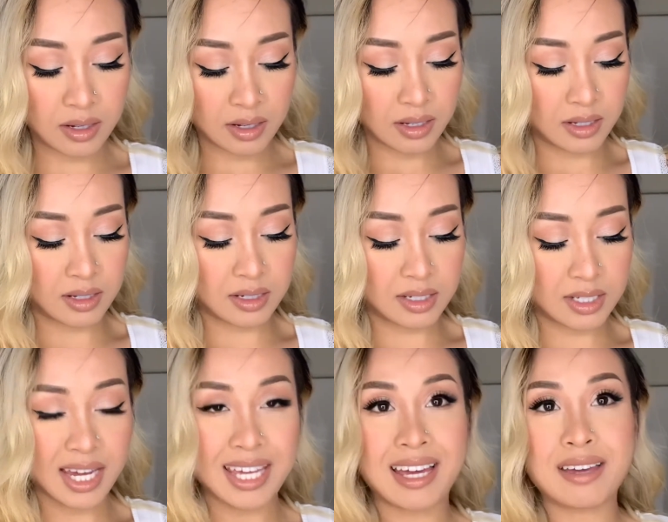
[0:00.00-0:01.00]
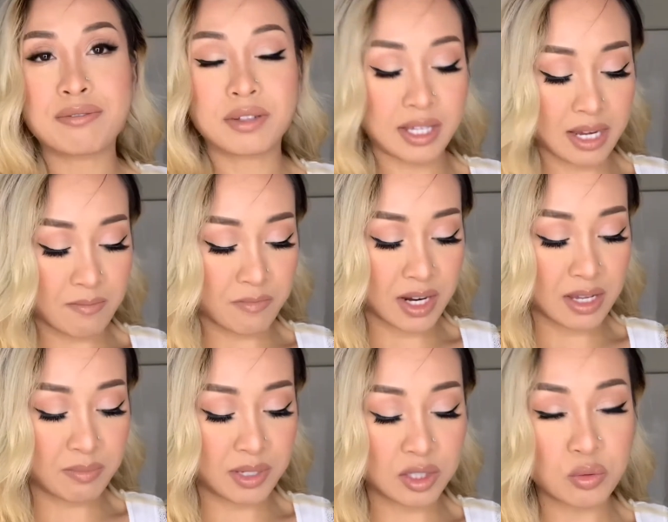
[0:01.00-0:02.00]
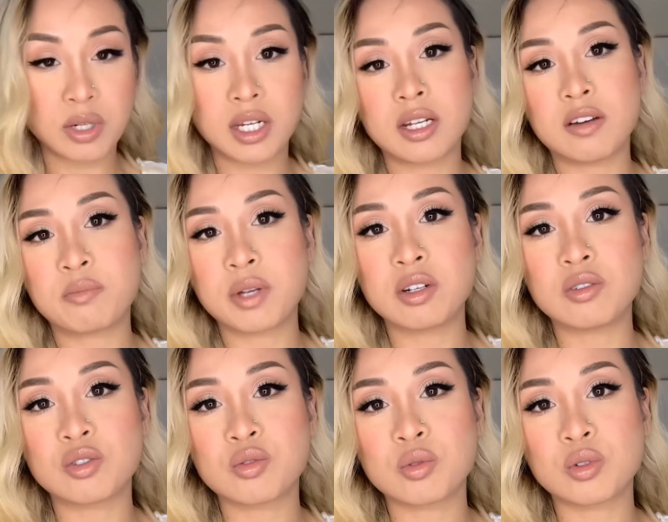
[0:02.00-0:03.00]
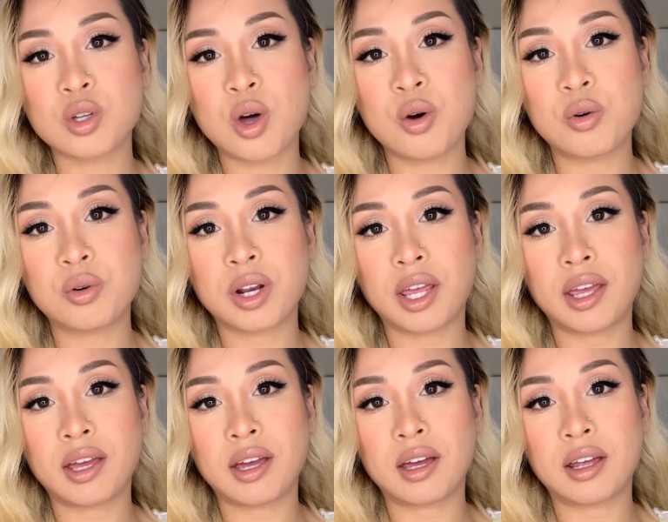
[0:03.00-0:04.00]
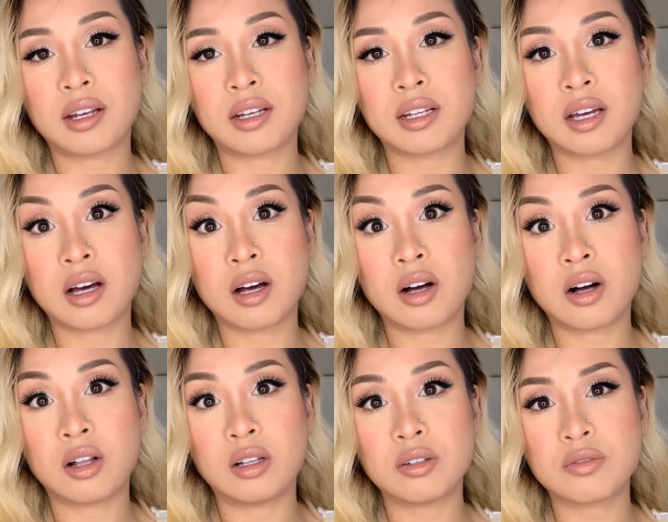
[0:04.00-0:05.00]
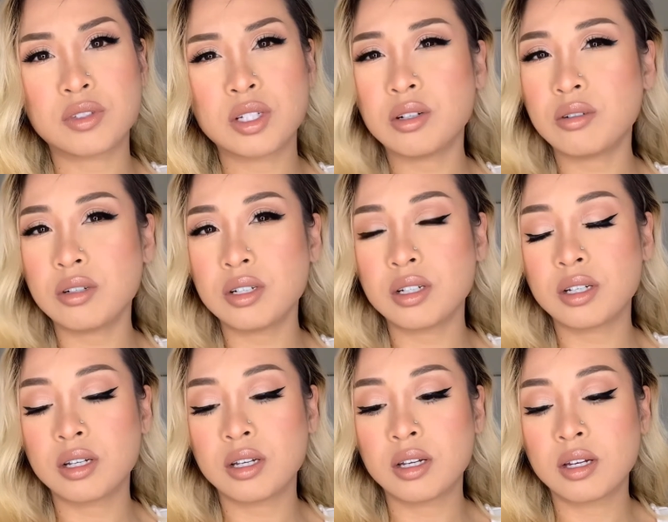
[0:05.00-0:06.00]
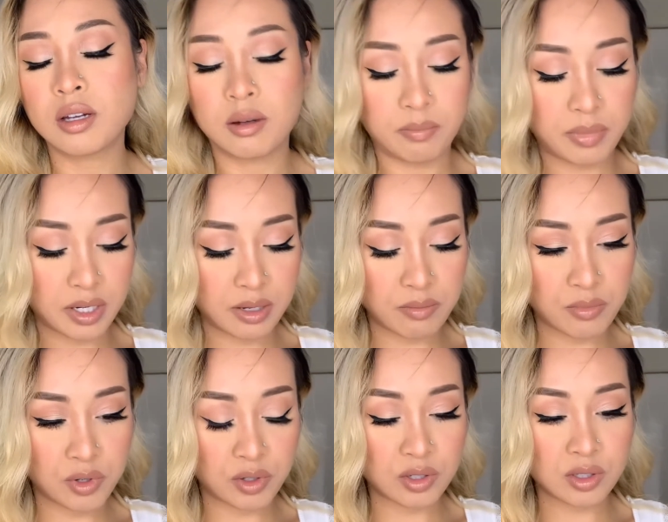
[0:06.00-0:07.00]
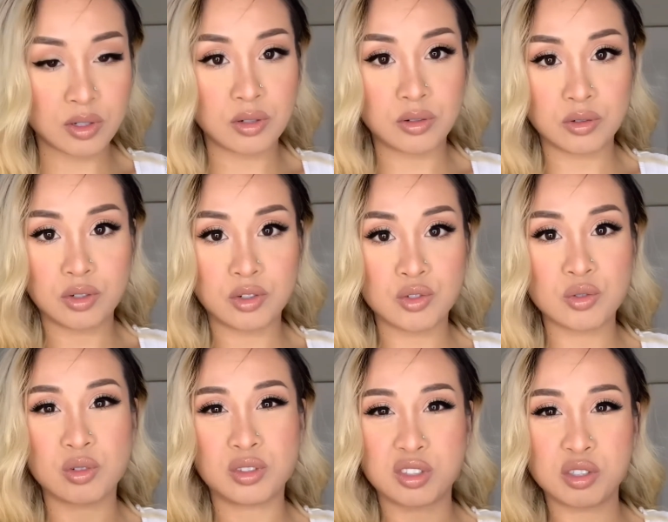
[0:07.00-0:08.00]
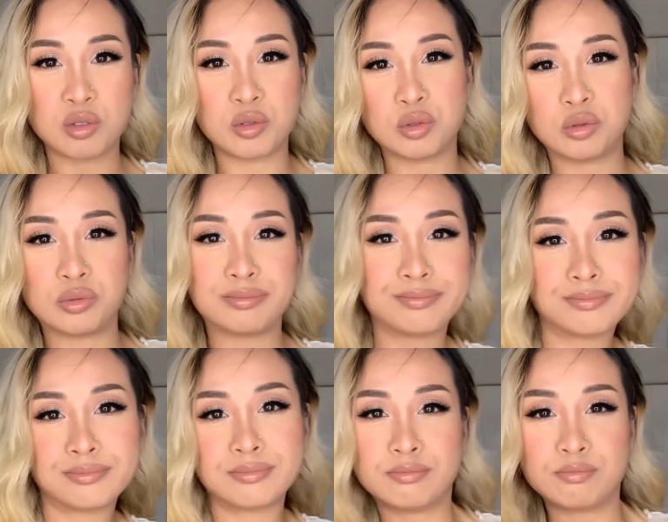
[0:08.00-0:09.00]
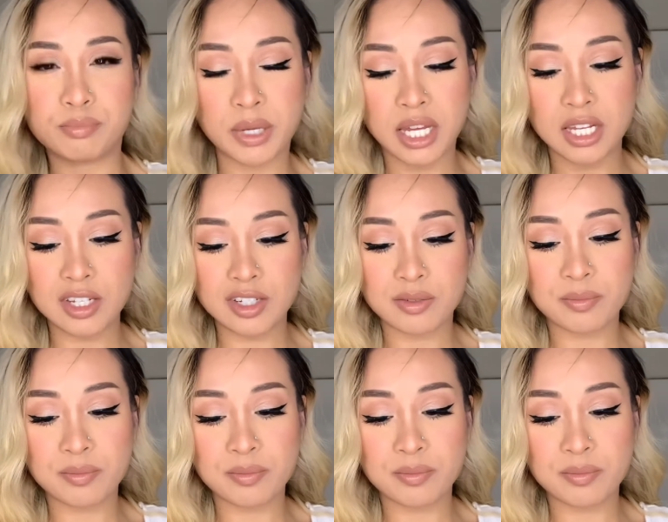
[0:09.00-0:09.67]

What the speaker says: and I feel like I'm right in between of a neutral tone and olive tone, but more so neutral to beige.